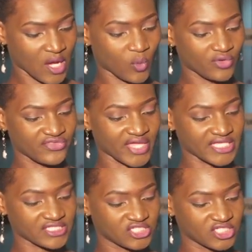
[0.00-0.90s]
will the
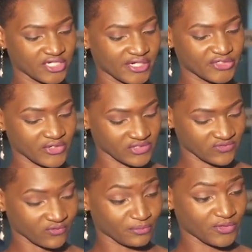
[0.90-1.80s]
SGR
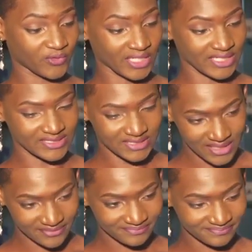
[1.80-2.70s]
transform
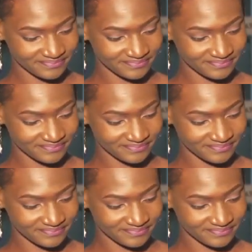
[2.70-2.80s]
Uganda?